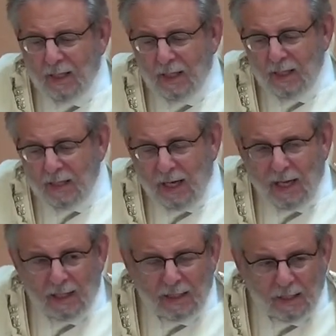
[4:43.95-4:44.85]

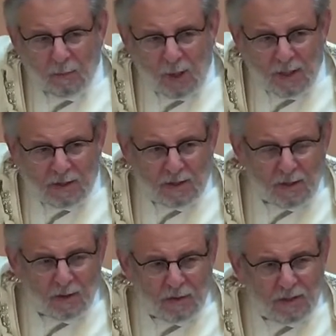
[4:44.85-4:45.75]
Yeah, it was
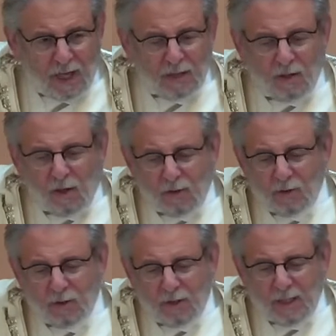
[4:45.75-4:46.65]
those
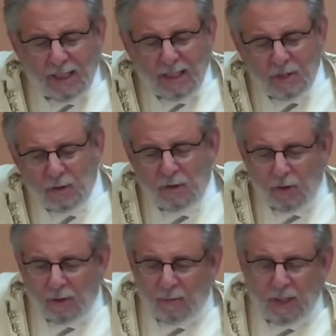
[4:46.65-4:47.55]
uncultured Eastern
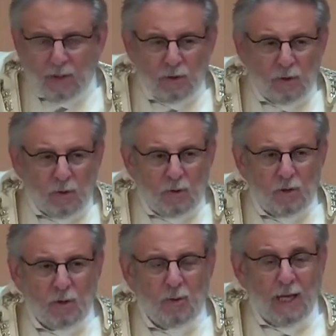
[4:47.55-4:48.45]
European Jews
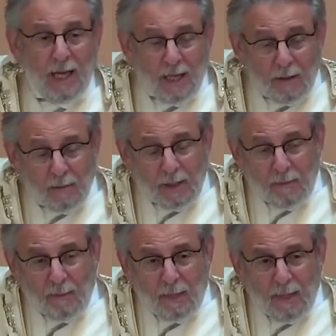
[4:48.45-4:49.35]
who came
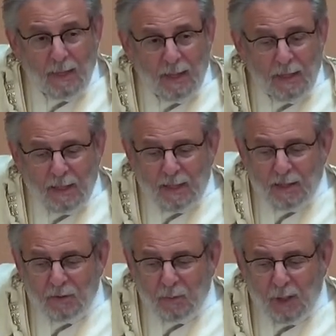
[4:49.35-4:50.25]

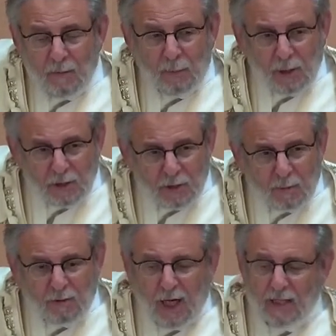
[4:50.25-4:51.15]
to win Pulitzer
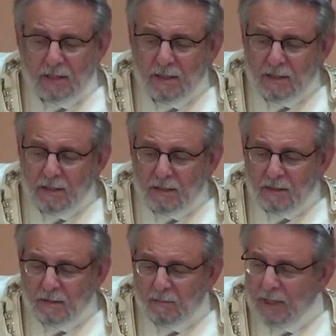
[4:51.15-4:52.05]
Prizes,
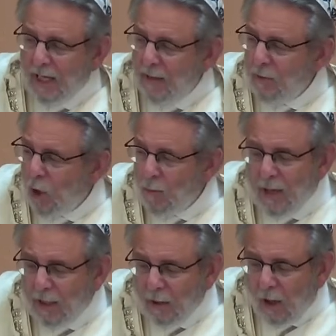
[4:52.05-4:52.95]
became
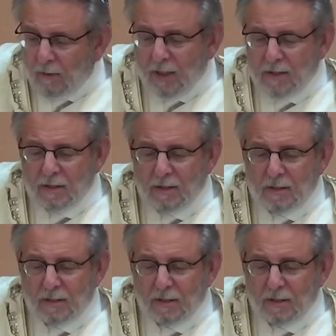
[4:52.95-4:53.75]
Nobel laureates,